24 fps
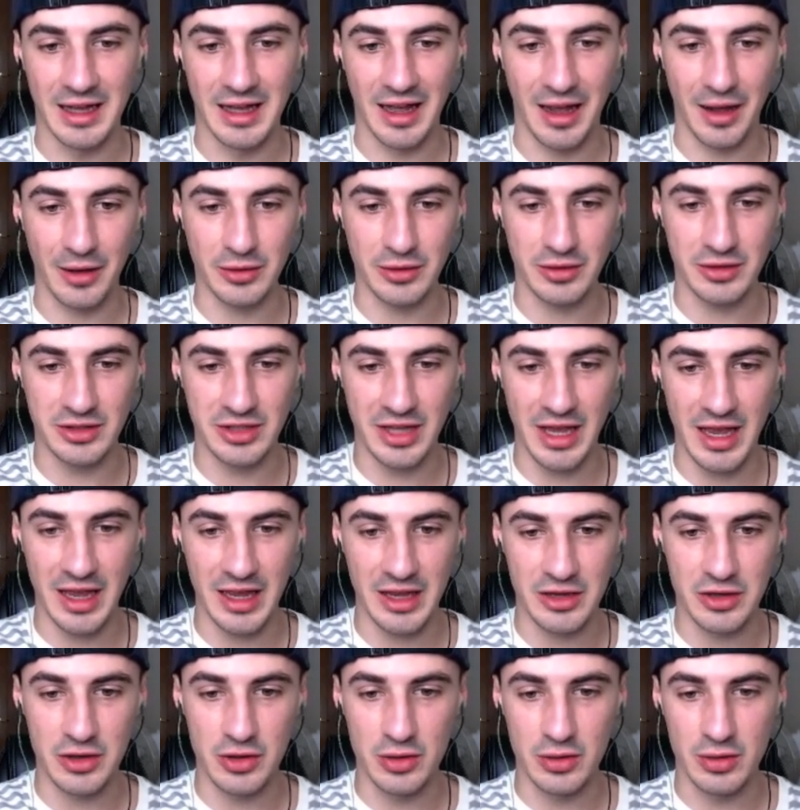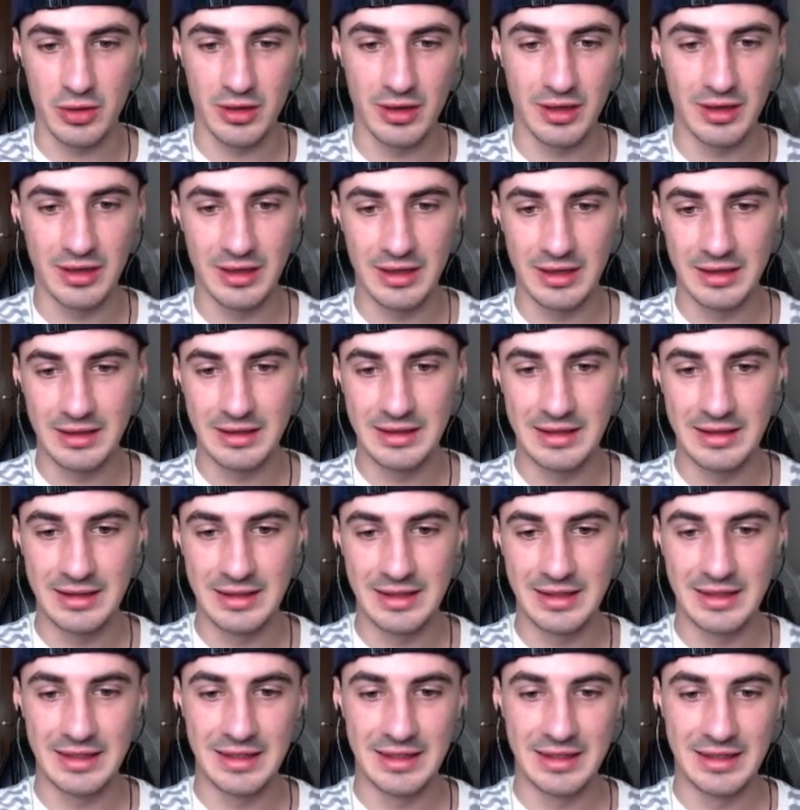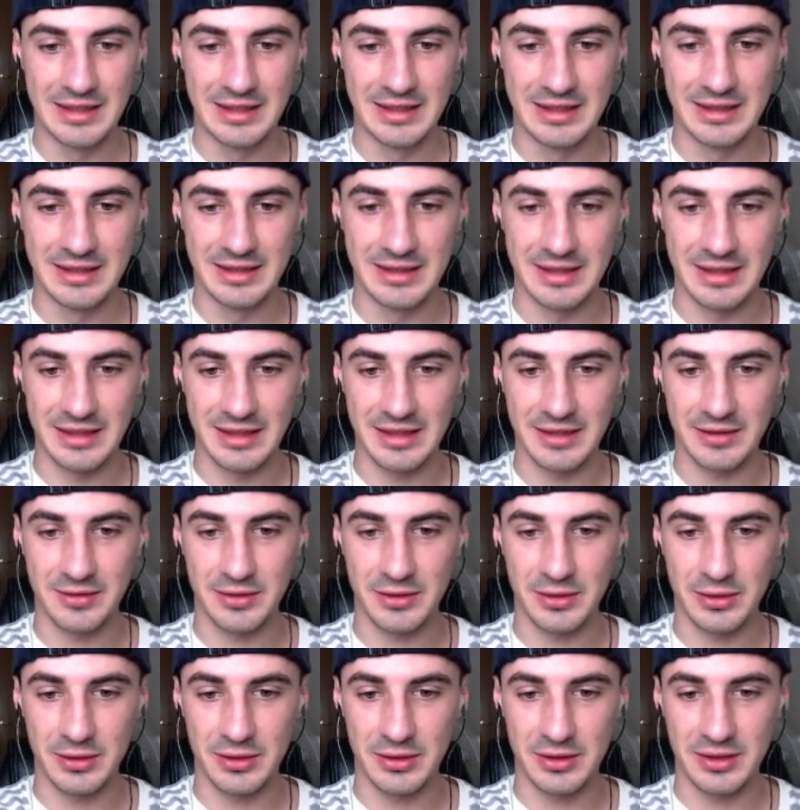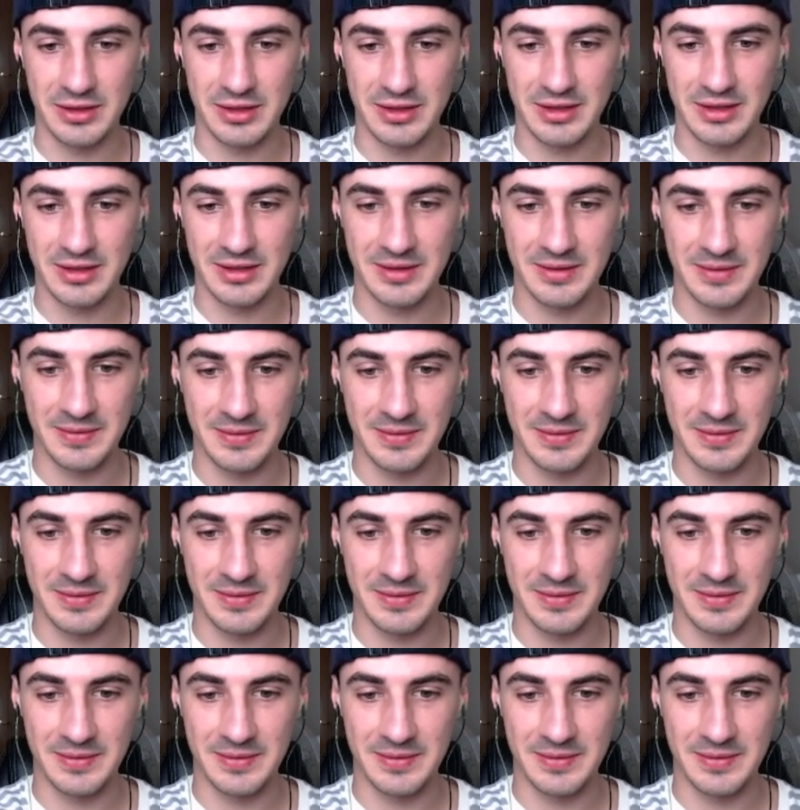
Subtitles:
How dare you! Yeah, of course.